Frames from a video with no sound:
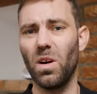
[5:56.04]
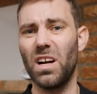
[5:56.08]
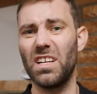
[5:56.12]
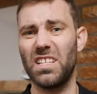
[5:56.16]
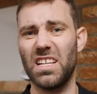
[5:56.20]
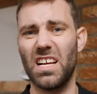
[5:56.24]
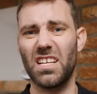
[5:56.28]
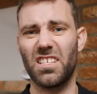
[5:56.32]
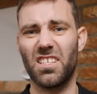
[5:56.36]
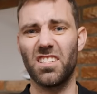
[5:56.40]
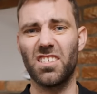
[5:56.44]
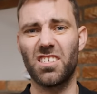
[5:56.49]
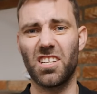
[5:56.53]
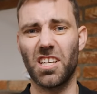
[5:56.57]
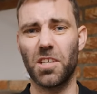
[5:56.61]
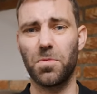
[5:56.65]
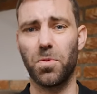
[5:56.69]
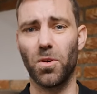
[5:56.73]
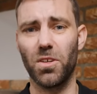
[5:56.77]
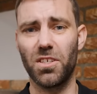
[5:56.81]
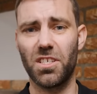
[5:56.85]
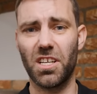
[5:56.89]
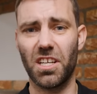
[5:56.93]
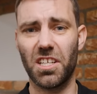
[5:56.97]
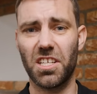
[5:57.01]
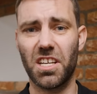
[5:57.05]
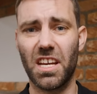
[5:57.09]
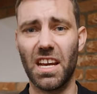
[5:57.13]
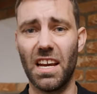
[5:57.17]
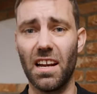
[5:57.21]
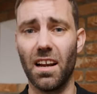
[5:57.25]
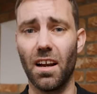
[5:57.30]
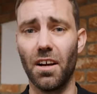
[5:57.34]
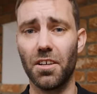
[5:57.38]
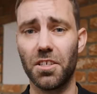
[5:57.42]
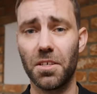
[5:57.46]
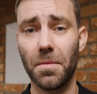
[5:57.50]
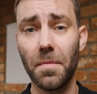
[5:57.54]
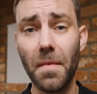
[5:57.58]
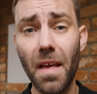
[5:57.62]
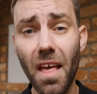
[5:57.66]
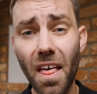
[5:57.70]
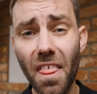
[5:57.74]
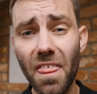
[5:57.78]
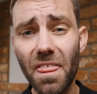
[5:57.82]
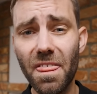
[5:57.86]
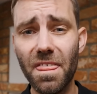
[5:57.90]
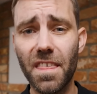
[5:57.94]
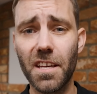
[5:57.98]
weighs less than 6.6 kilos.
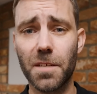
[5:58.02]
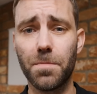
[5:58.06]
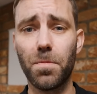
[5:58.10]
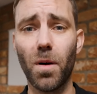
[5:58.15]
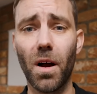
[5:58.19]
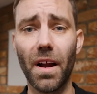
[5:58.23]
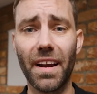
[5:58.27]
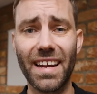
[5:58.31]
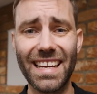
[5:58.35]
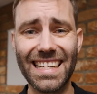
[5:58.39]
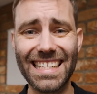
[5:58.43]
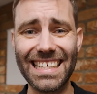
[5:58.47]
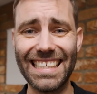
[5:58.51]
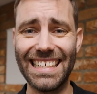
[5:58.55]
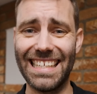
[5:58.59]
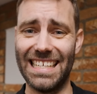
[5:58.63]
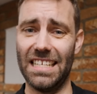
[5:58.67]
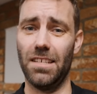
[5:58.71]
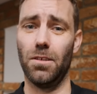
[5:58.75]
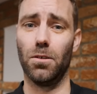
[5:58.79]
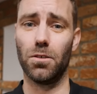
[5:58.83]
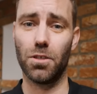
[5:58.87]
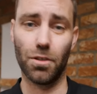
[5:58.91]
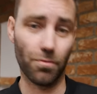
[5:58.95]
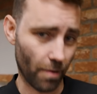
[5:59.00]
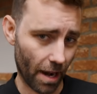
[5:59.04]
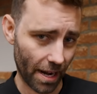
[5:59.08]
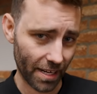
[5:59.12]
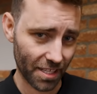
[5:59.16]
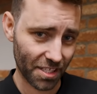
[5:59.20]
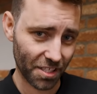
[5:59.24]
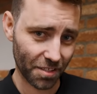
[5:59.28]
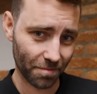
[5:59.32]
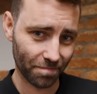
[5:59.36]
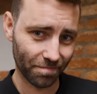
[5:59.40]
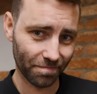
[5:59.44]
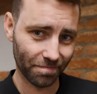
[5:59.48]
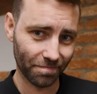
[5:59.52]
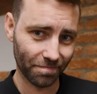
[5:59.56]
This bike is illegal to race.